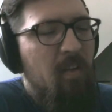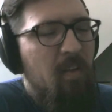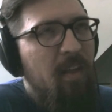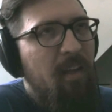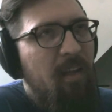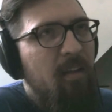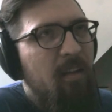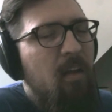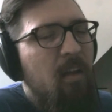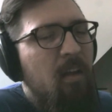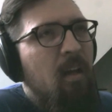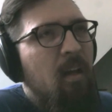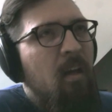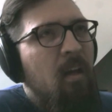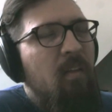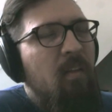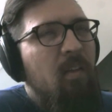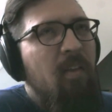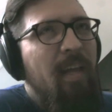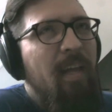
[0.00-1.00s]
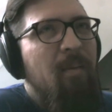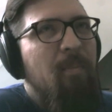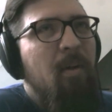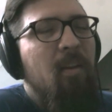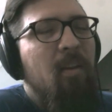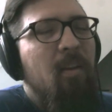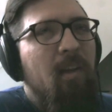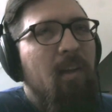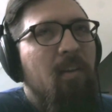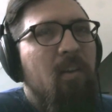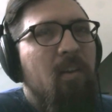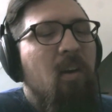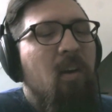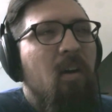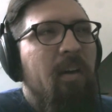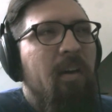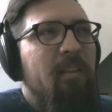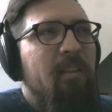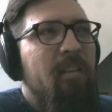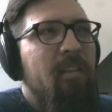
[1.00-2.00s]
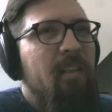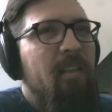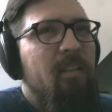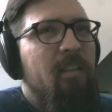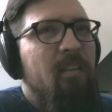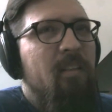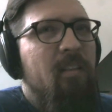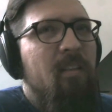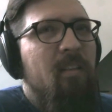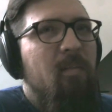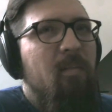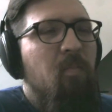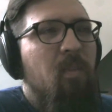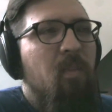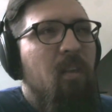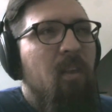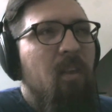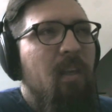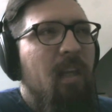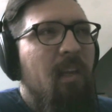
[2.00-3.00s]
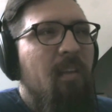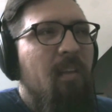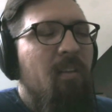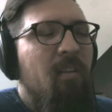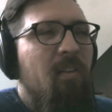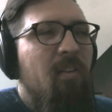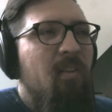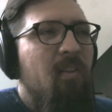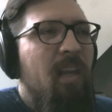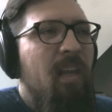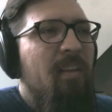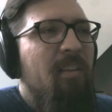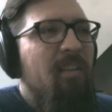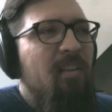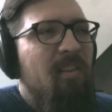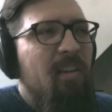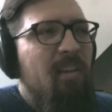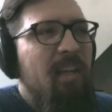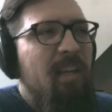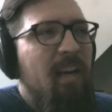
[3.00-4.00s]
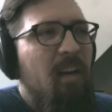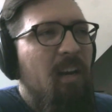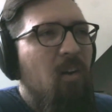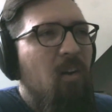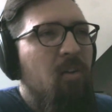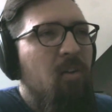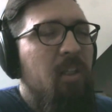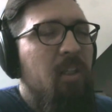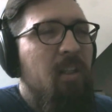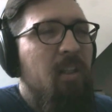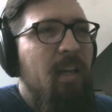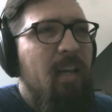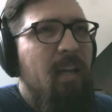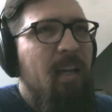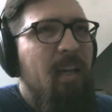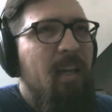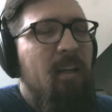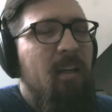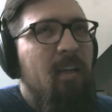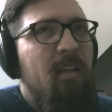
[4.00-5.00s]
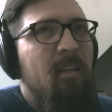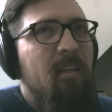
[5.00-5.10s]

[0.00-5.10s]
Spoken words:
Because I think the thing about Laracon is yes, it's a technology thing.